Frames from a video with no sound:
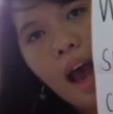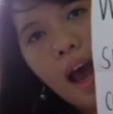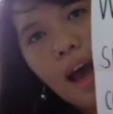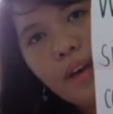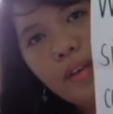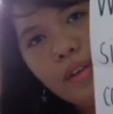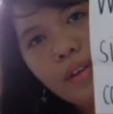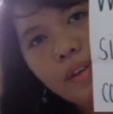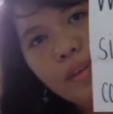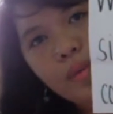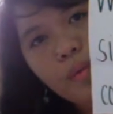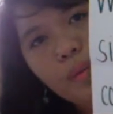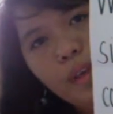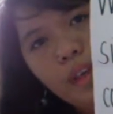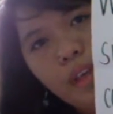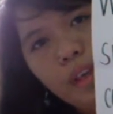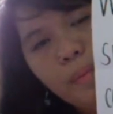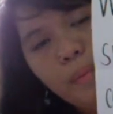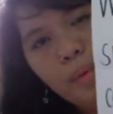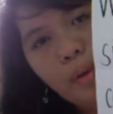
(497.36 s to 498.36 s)
how could
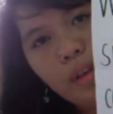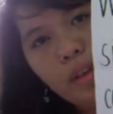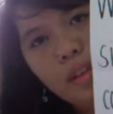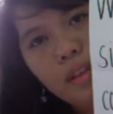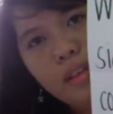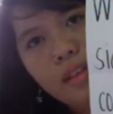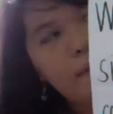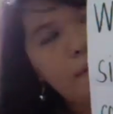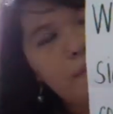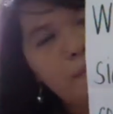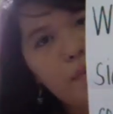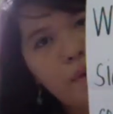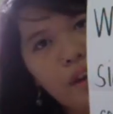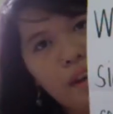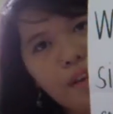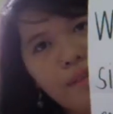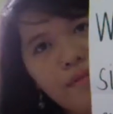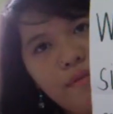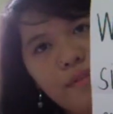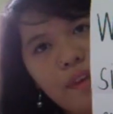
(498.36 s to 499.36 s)
we put
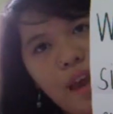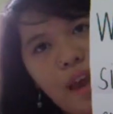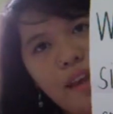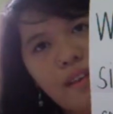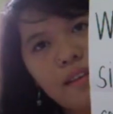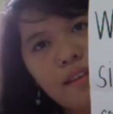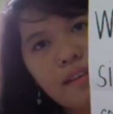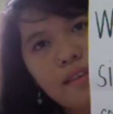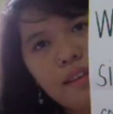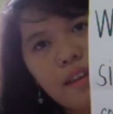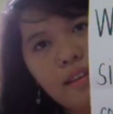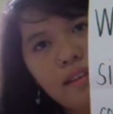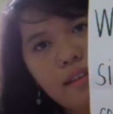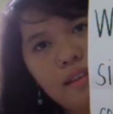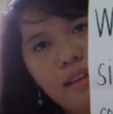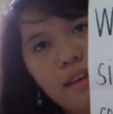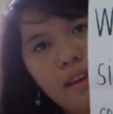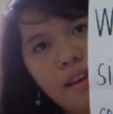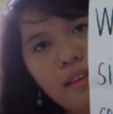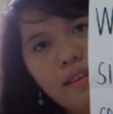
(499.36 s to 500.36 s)
brief and
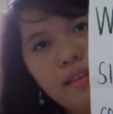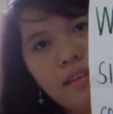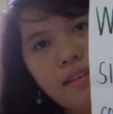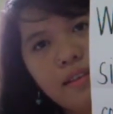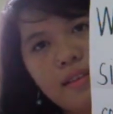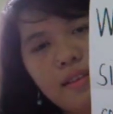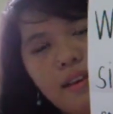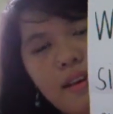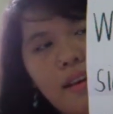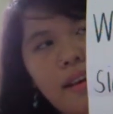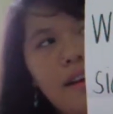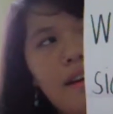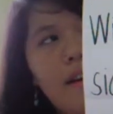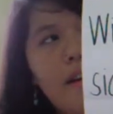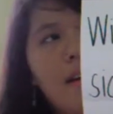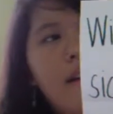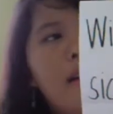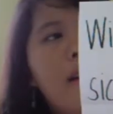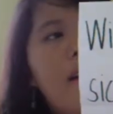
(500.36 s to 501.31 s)
it is here?